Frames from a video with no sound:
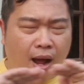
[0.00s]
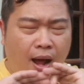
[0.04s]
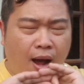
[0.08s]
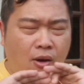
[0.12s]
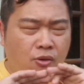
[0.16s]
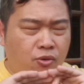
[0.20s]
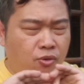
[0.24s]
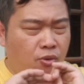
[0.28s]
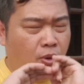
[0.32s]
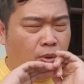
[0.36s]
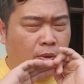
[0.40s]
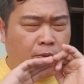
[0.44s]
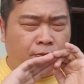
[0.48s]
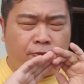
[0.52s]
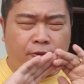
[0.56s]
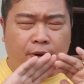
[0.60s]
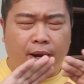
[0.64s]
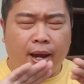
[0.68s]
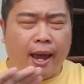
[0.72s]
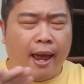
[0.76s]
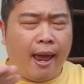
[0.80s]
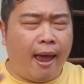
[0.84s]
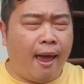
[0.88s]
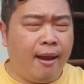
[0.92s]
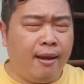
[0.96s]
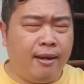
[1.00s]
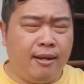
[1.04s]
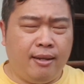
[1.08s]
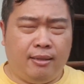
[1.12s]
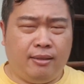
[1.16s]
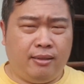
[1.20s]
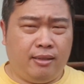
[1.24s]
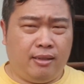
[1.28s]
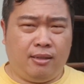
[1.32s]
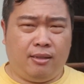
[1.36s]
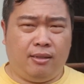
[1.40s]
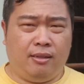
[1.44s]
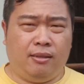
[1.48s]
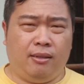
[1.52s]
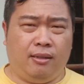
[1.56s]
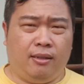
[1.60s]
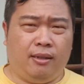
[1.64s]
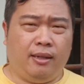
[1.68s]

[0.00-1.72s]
out of anything.